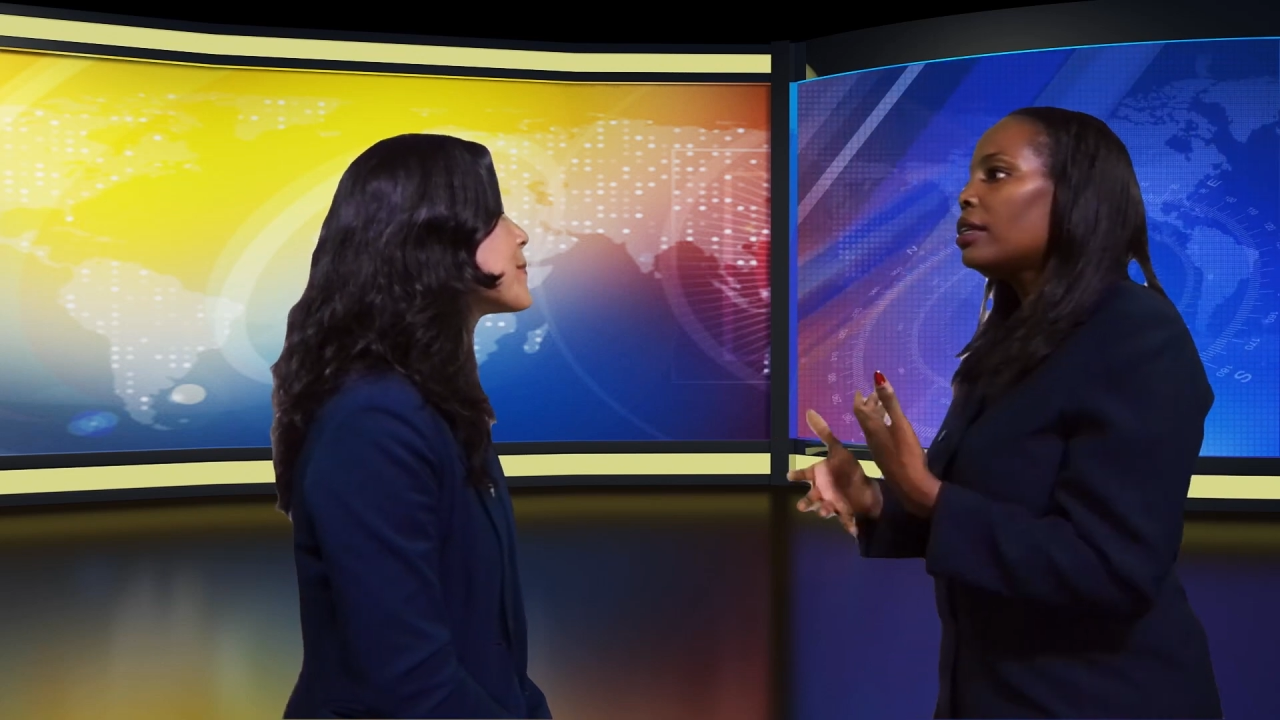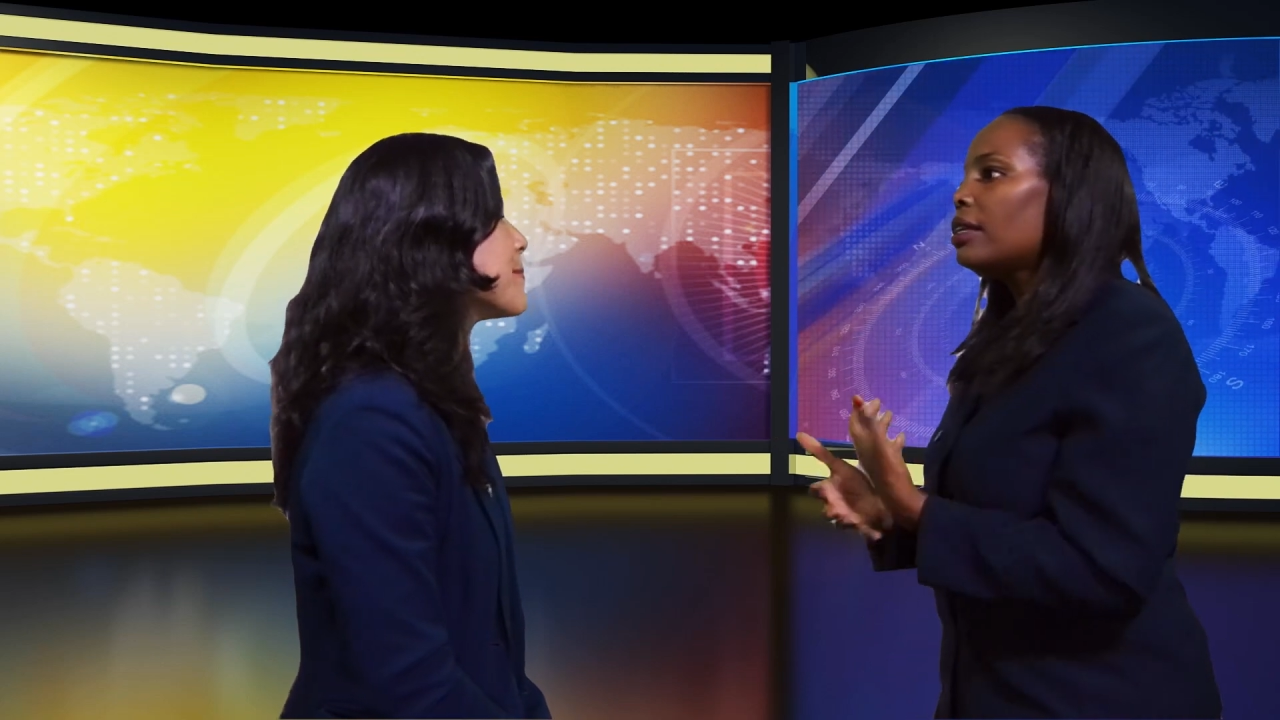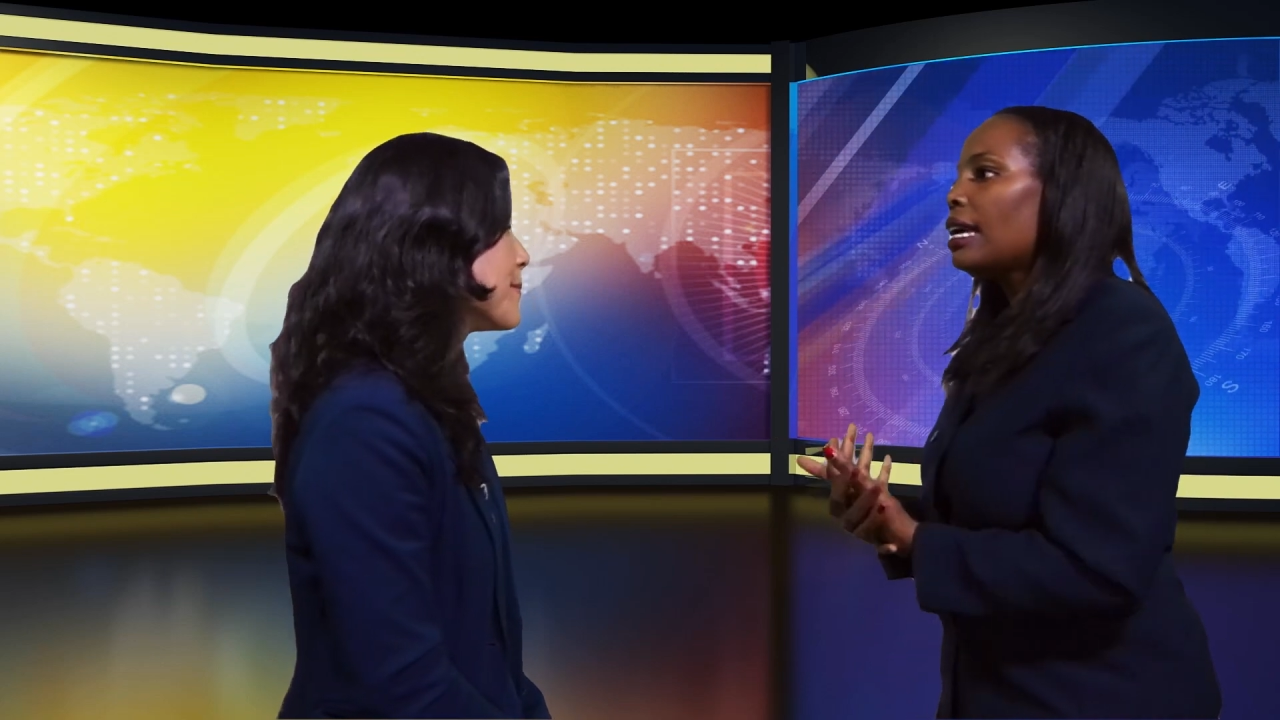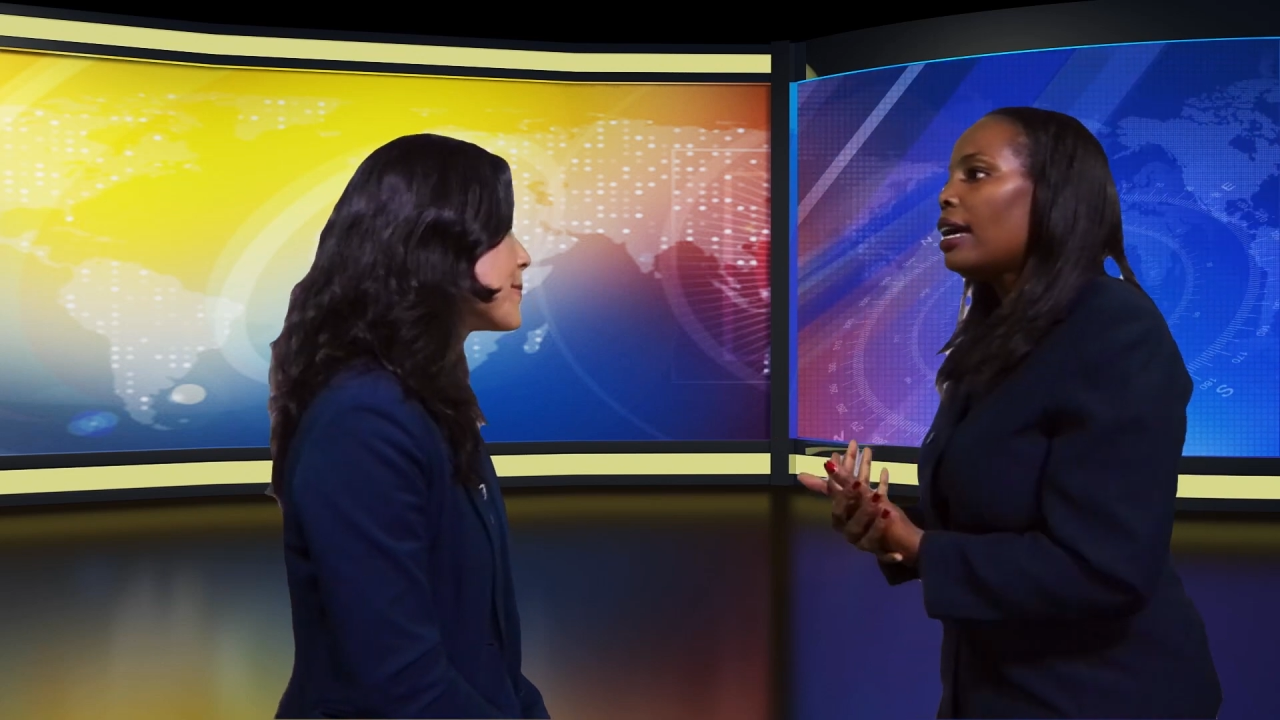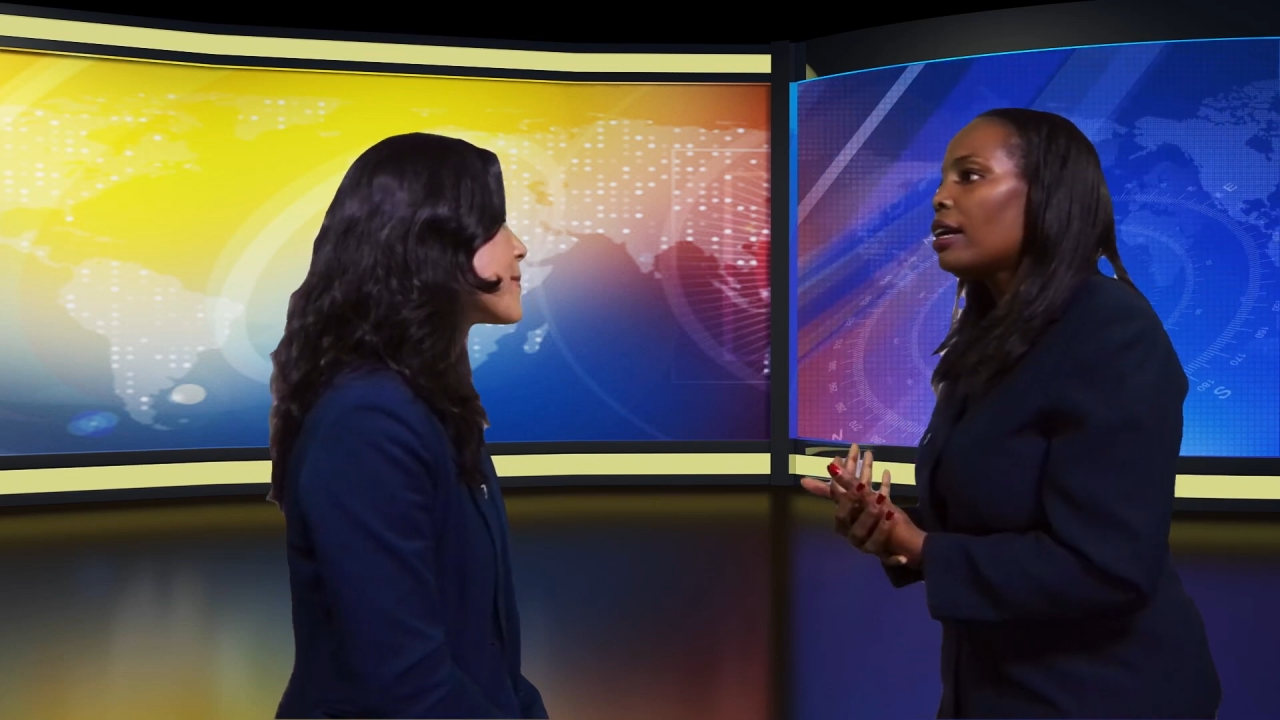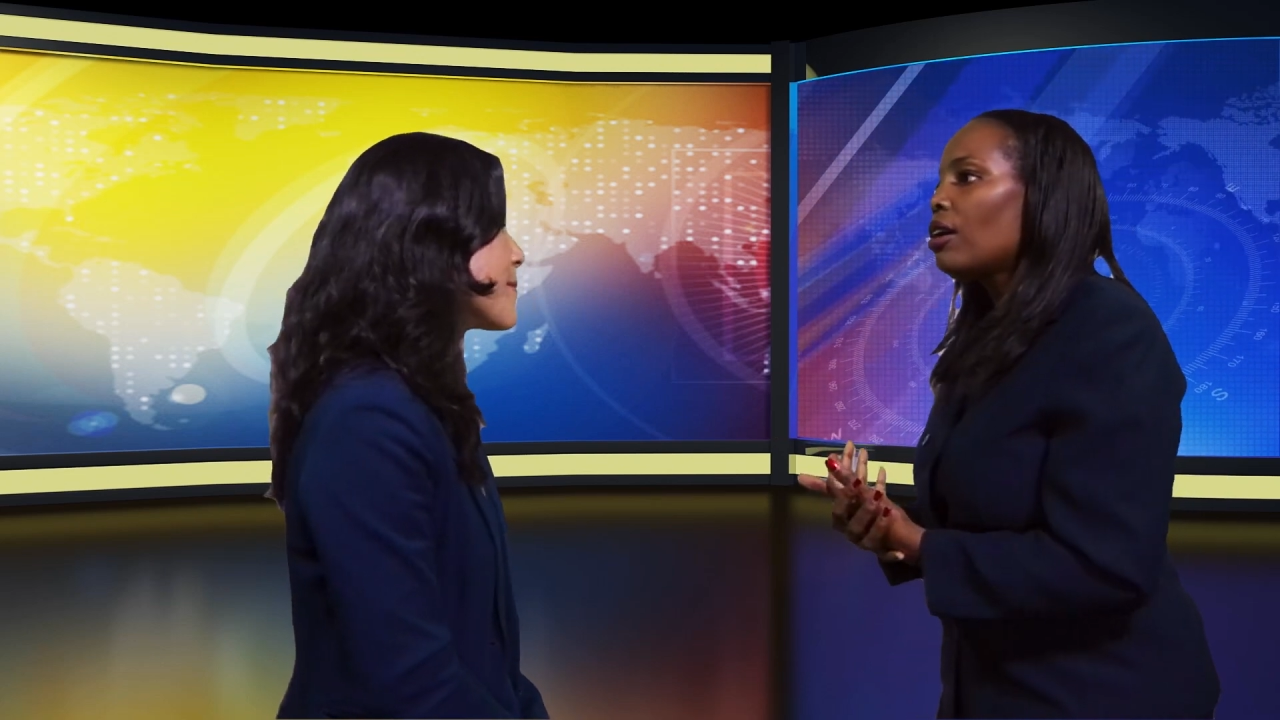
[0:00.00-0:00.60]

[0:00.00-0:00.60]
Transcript: the tax,